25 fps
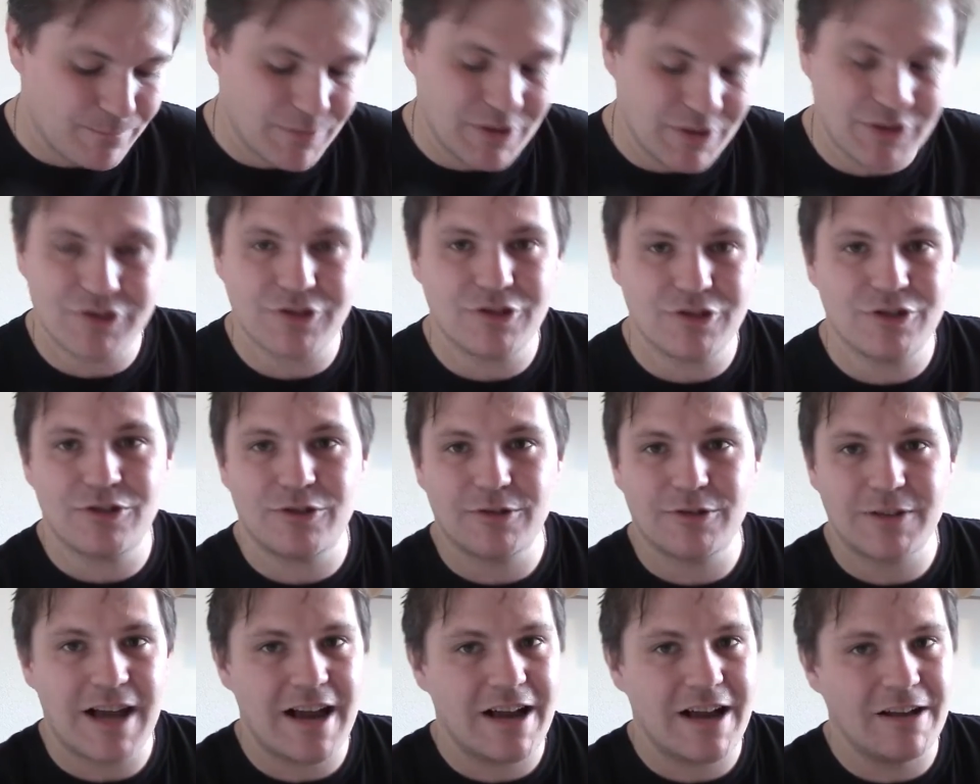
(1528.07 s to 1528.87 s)
at
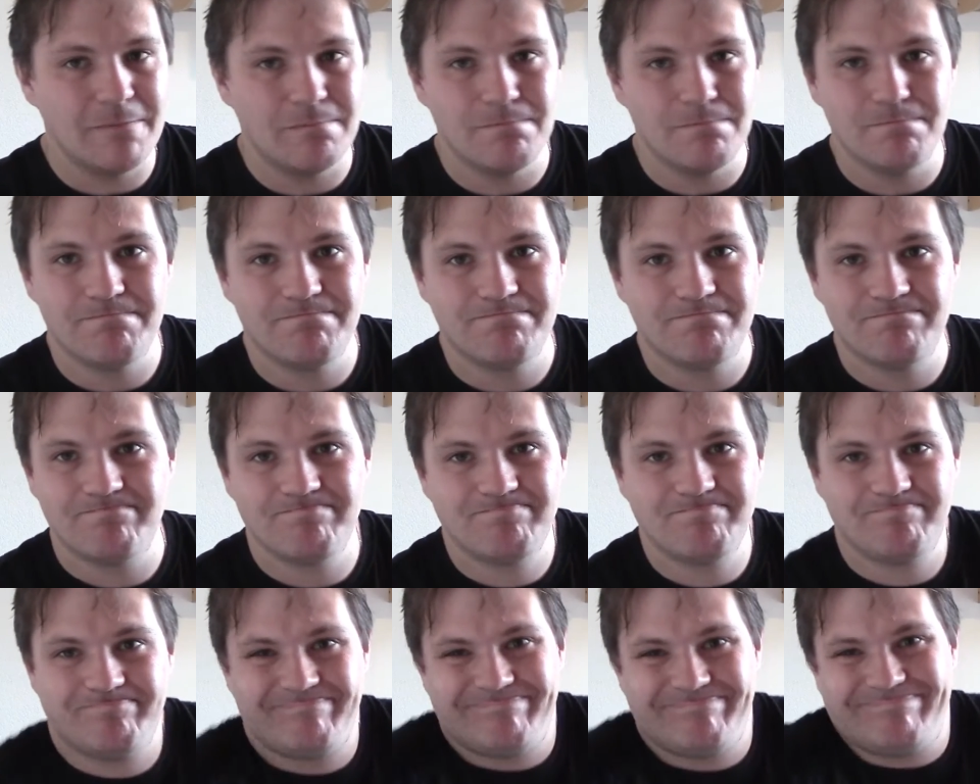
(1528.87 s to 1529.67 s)
all.
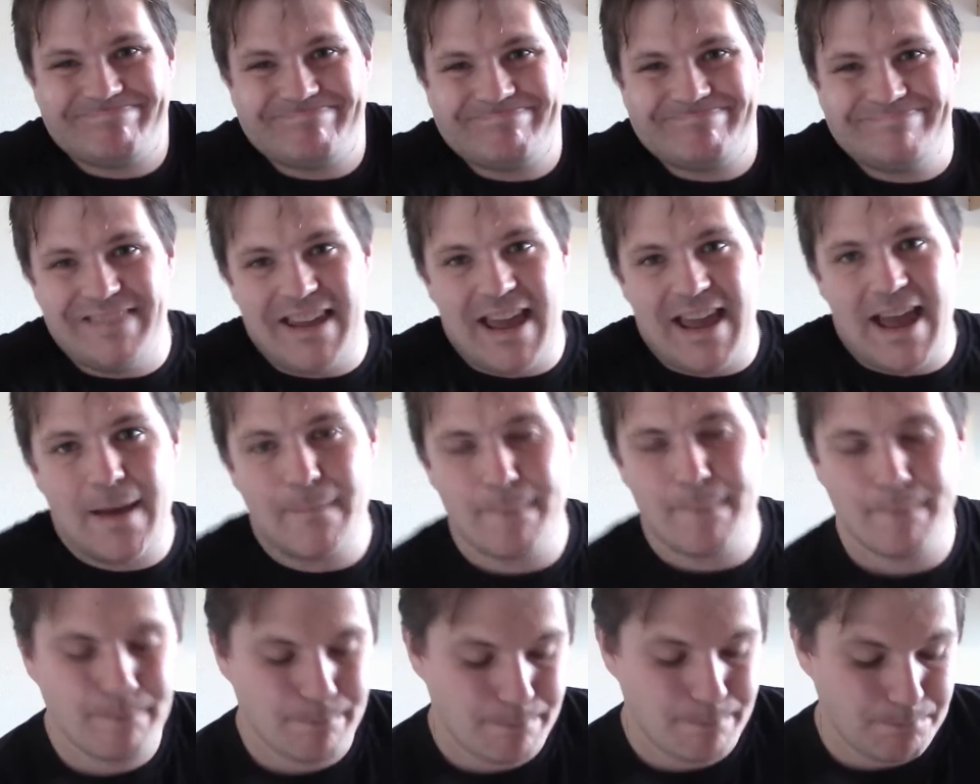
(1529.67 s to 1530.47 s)
Nah,
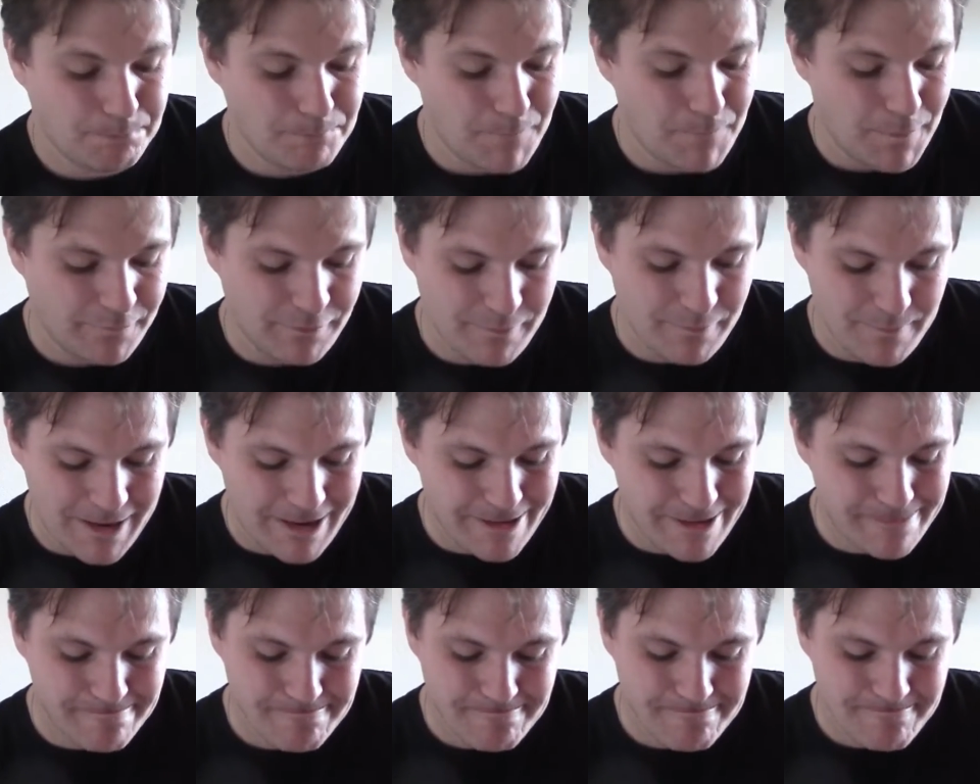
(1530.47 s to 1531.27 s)
not for
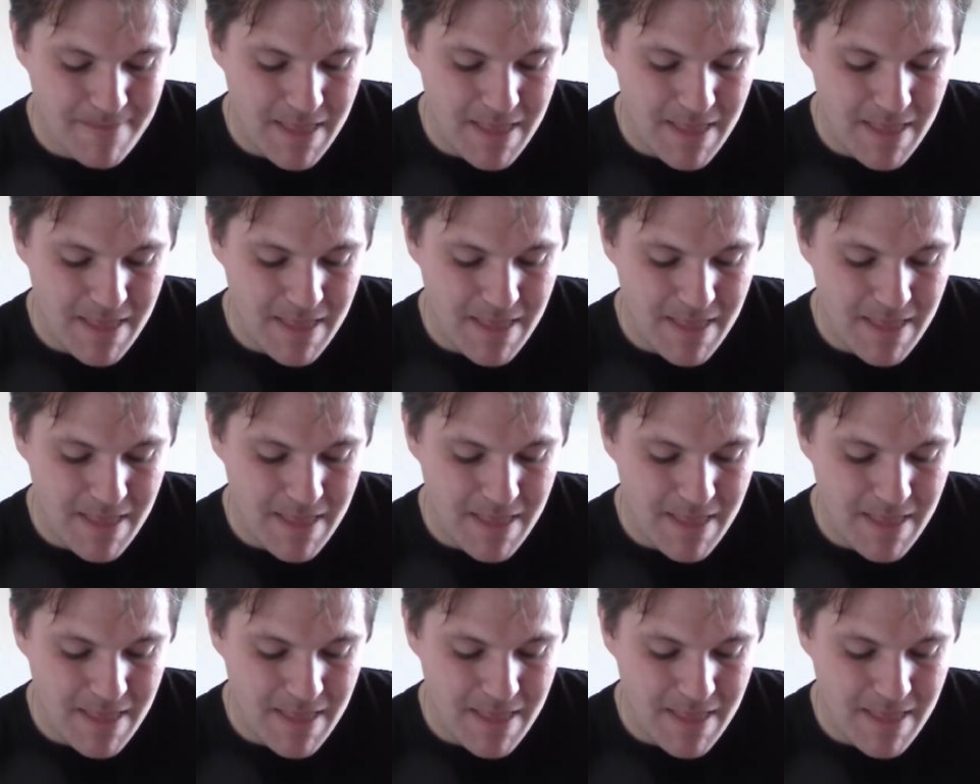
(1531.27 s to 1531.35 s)
me.